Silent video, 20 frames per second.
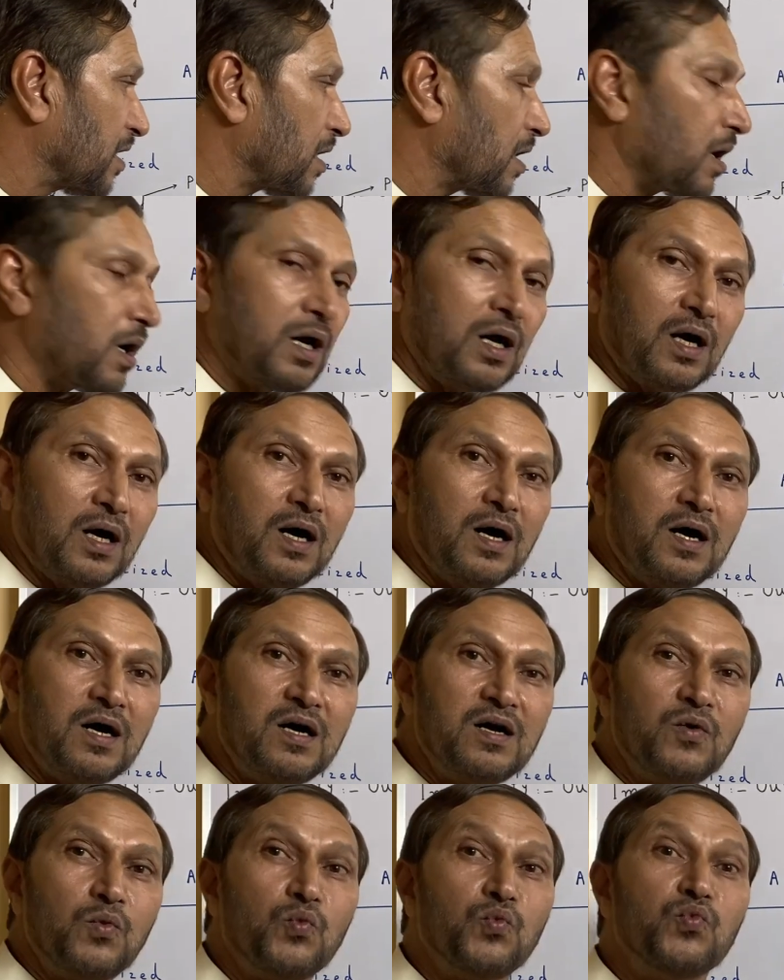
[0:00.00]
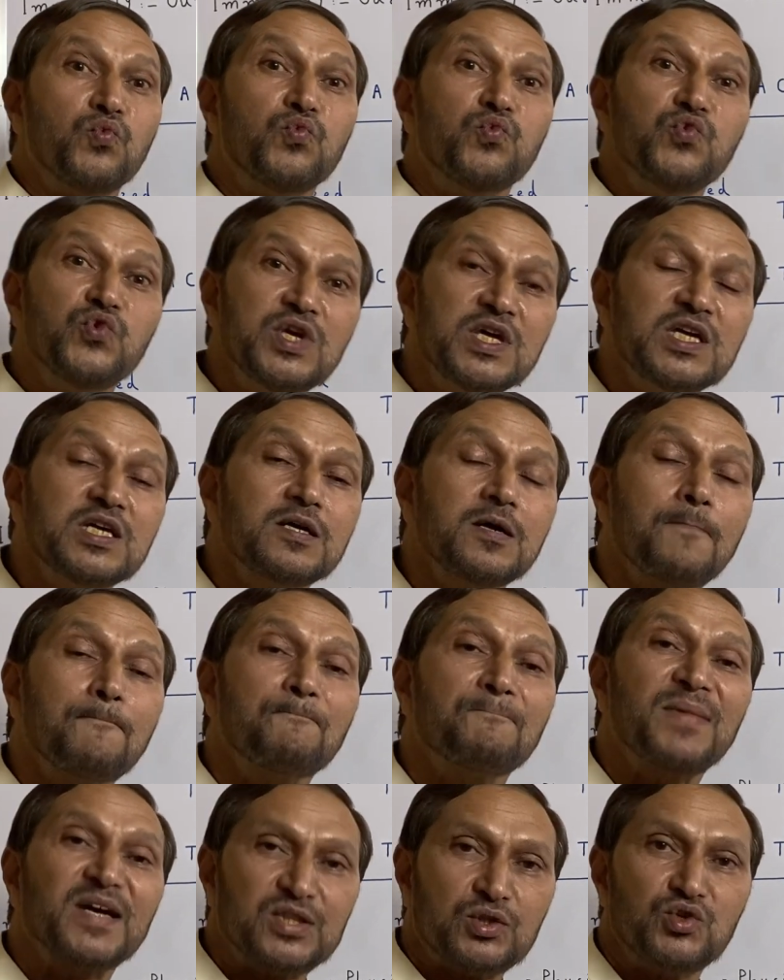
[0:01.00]
a weak
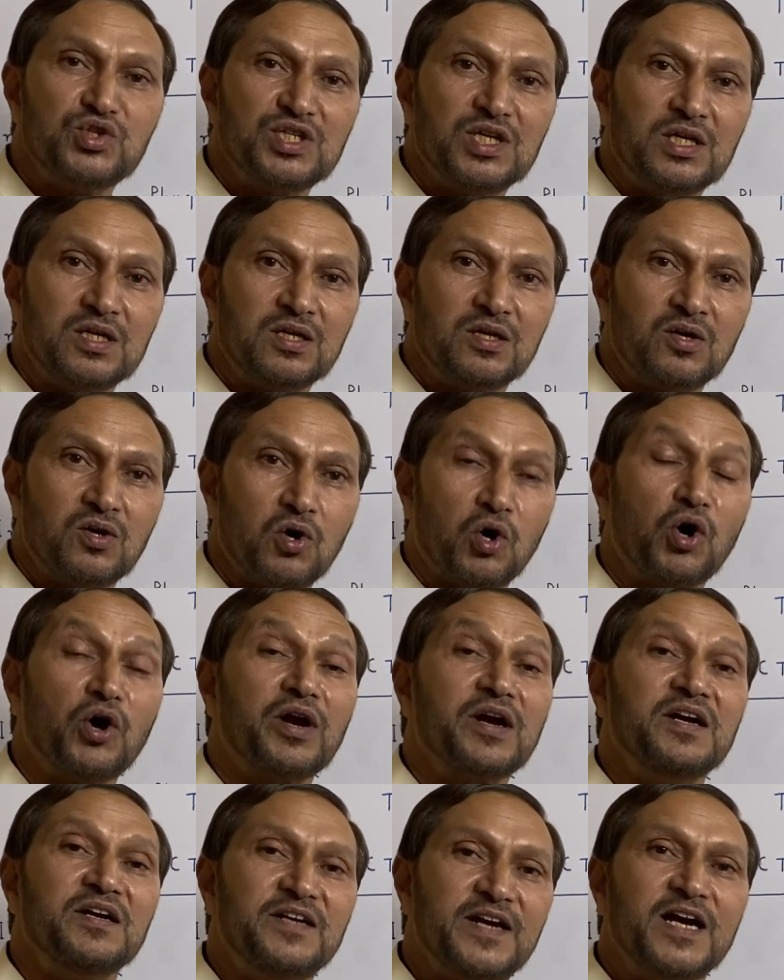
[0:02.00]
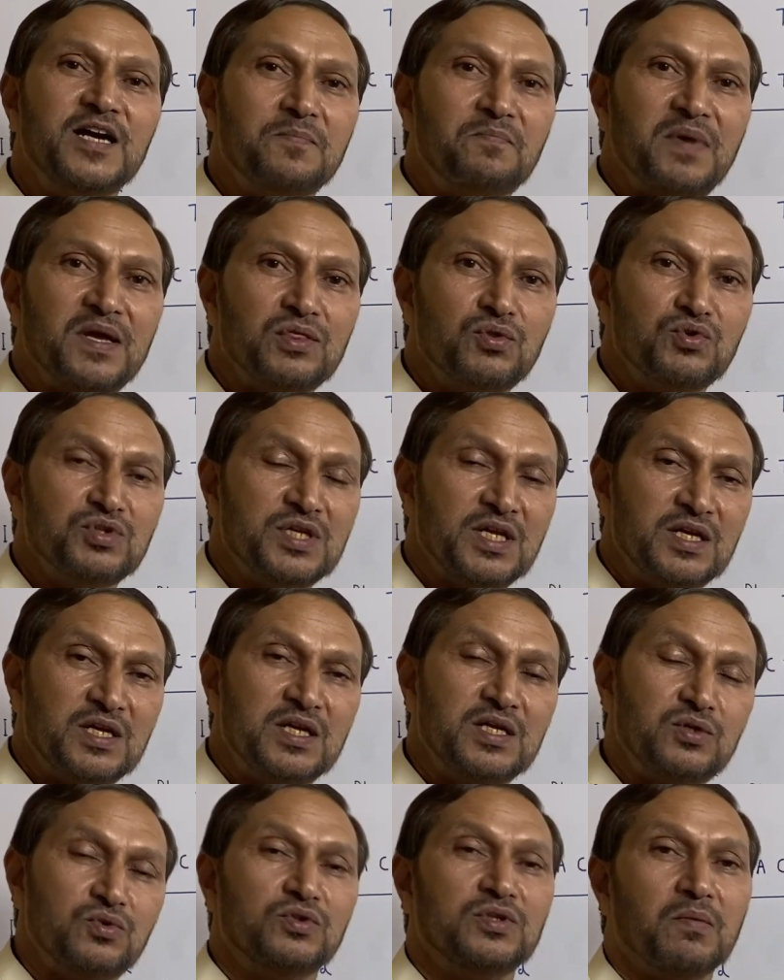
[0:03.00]
pathogen or dead pathogen
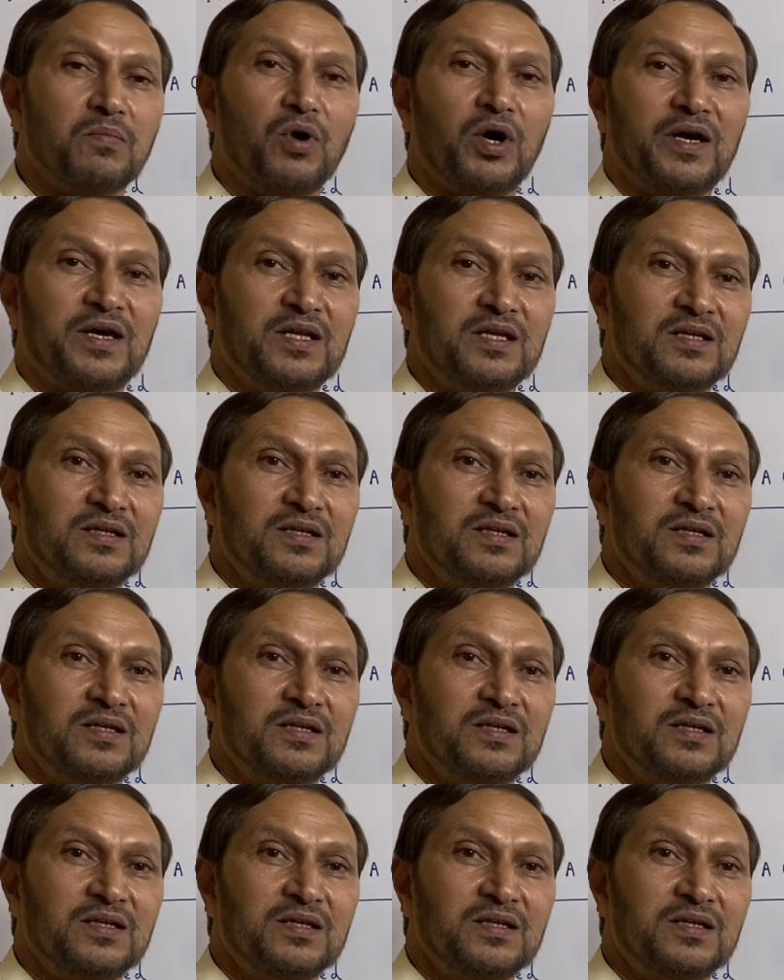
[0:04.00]
into the body